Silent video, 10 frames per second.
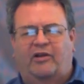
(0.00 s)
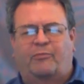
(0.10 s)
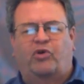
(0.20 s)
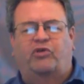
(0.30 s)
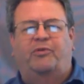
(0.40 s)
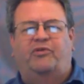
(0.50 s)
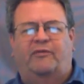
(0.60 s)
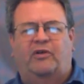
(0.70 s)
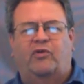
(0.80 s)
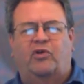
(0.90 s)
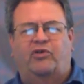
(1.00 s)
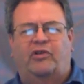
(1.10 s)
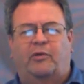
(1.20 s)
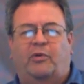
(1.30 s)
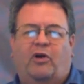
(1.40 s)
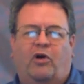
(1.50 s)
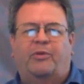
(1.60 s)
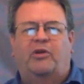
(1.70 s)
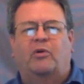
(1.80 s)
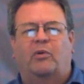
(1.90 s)
more specific version that we hope
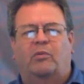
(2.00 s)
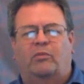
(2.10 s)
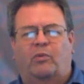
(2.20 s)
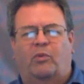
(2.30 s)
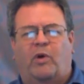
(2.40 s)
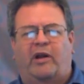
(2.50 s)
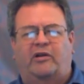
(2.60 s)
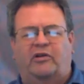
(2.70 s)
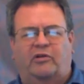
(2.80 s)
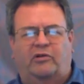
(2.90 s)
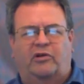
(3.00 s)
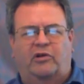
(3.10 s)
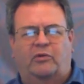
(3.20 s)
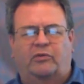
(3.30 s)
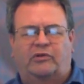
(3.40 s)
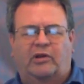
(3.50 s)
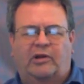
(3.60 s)
that you're wanting to use.